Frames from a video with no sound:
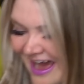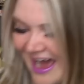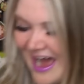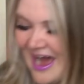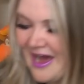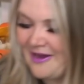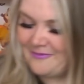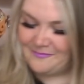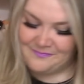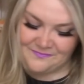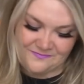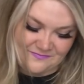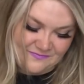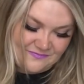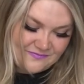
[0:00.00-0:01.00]
um,
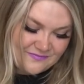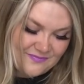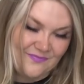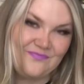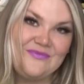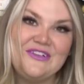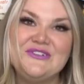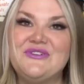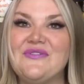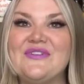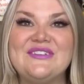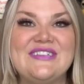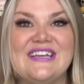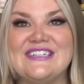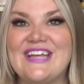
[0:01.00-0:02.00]
so if you
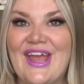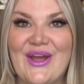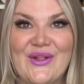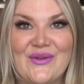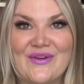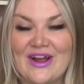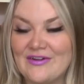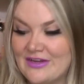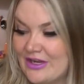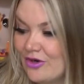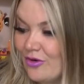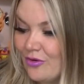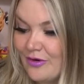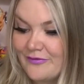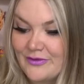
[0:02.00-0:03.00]
see a tail around here,
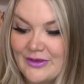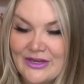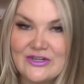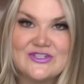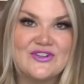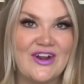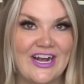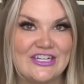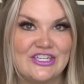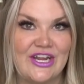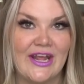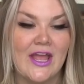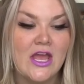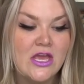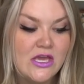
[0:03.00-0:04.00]
or if you hear
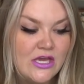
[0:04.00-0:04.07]
scratching,